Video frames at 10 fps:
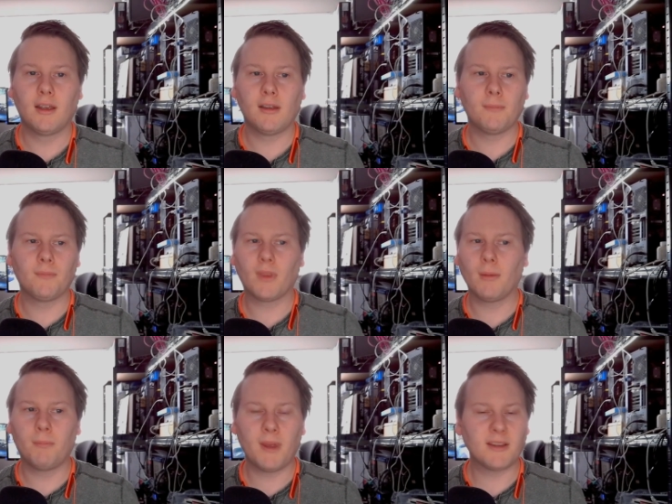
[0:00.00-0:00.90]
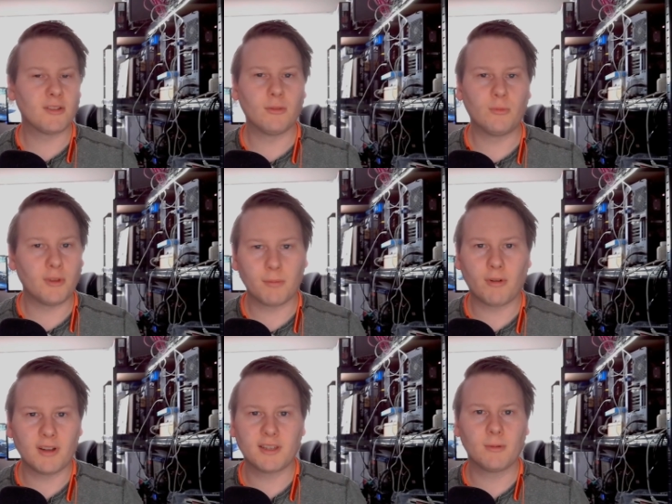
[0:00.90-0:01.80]
Um, based on what the
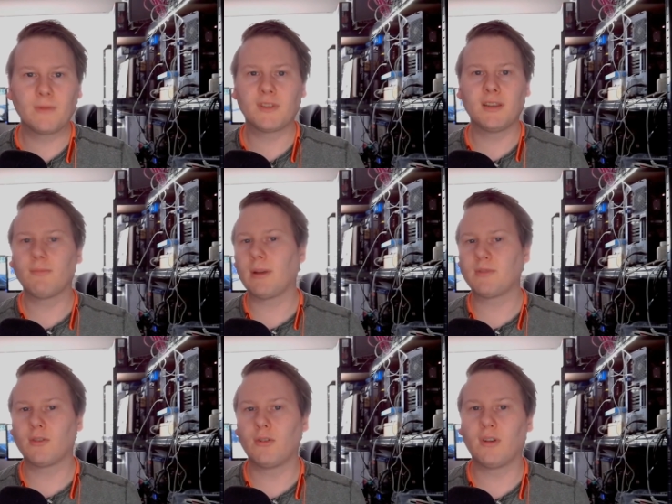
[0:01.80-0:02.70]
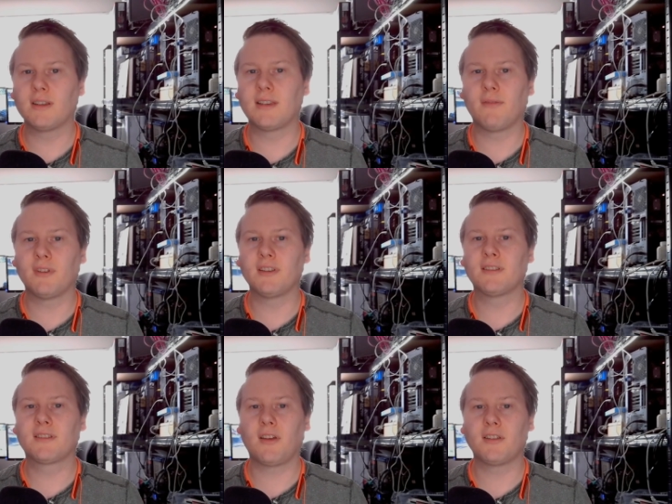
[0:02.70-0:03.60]
pricing we've seen, perhaps the Core i seven
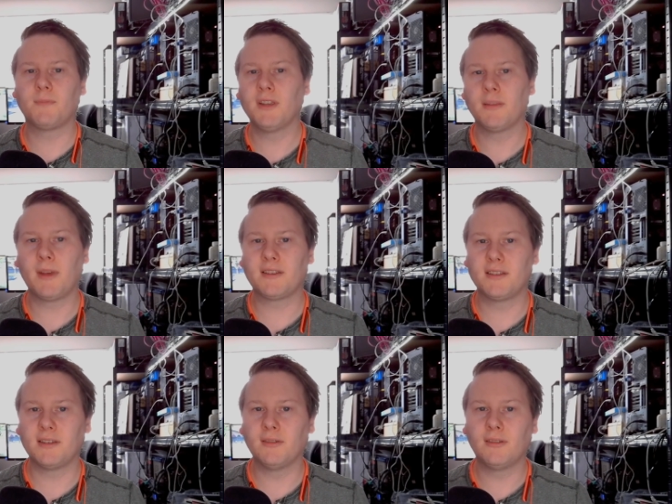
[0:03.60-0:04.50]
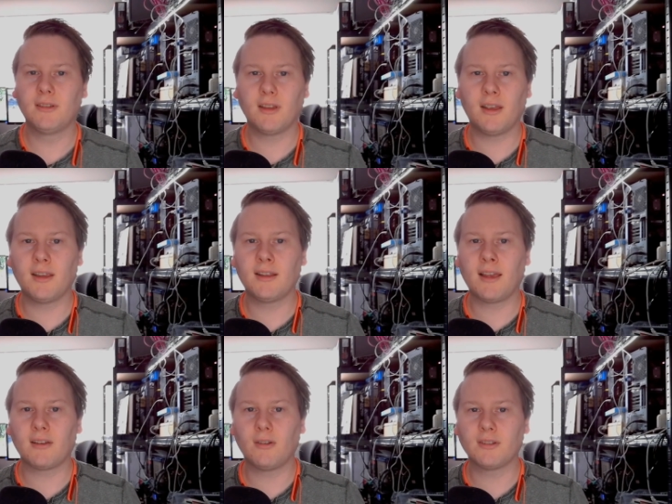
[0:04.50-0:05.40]
is going to be the better deal uh, in
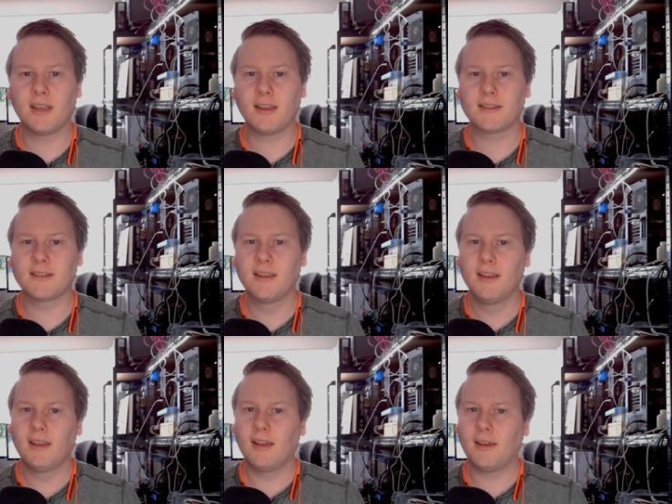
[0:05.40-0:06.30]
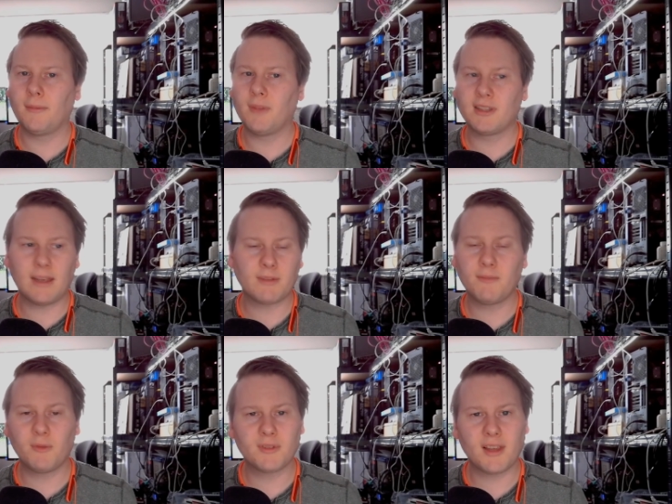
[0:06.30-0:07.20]
that context. Um,
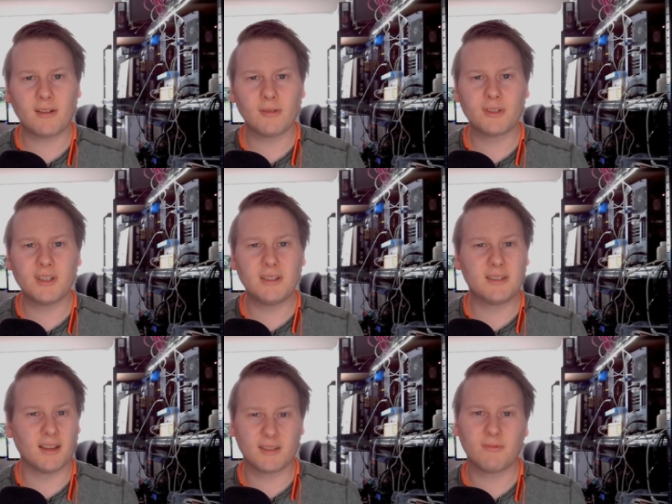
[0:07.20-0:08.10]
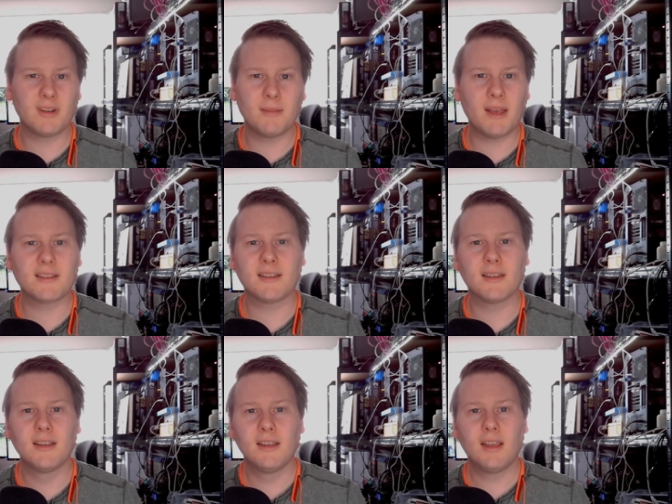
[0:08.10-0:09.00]
Adaptive Boost Technology doesn't really
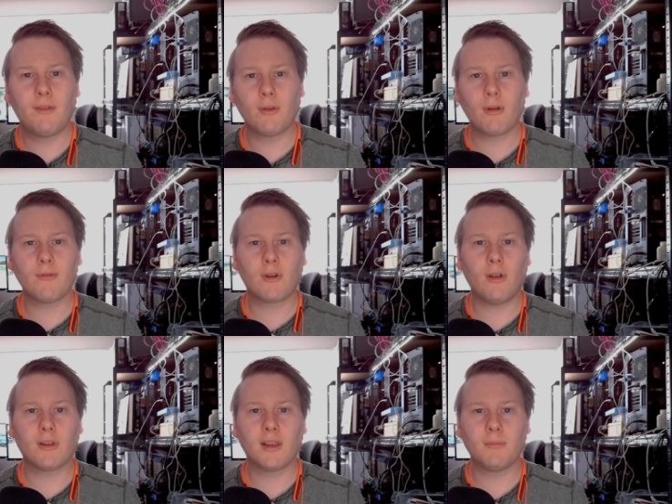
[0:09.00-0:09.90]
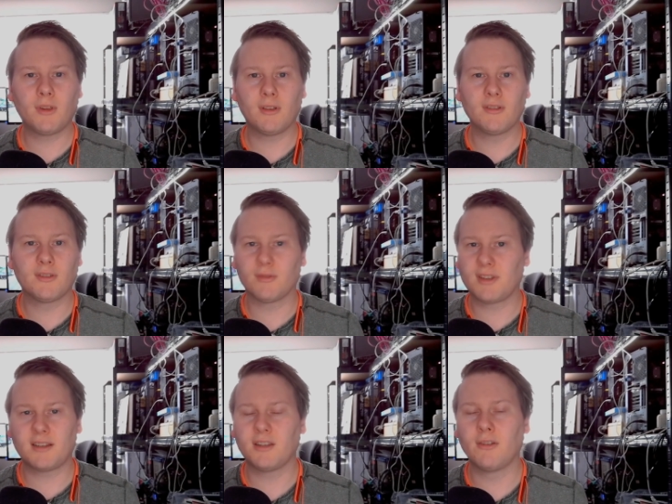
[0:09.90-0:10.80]
matter if you're overclocking because you're
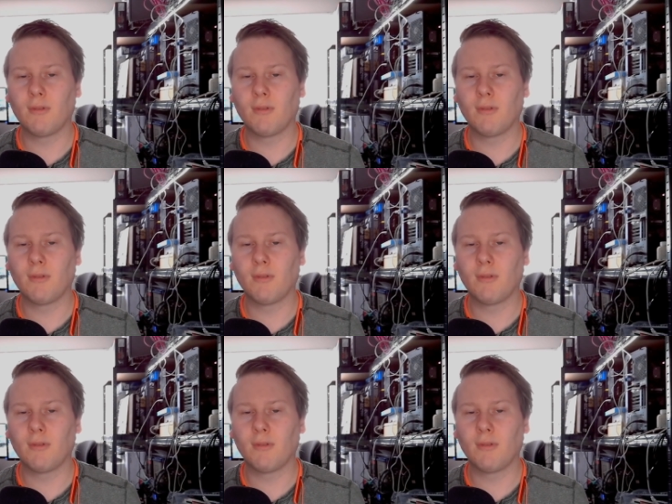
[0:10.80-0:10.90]
setting